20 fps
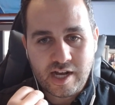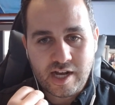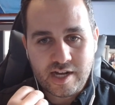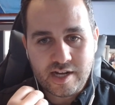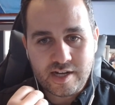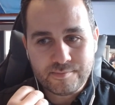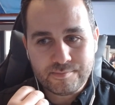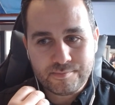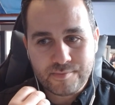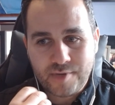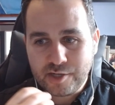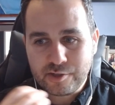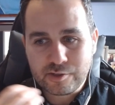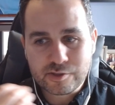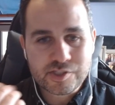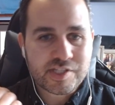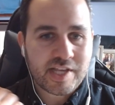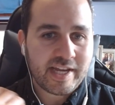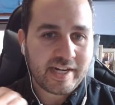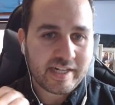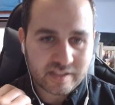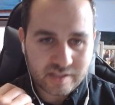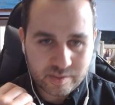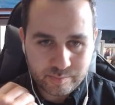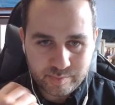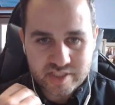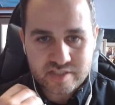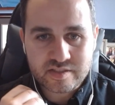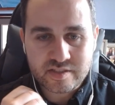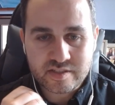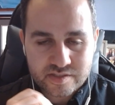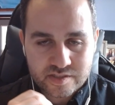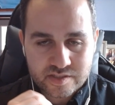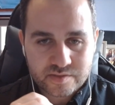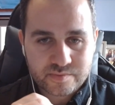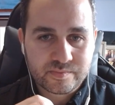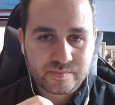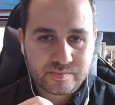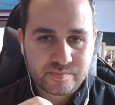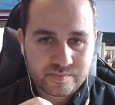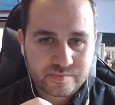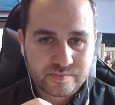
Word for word: um, understanding of the business.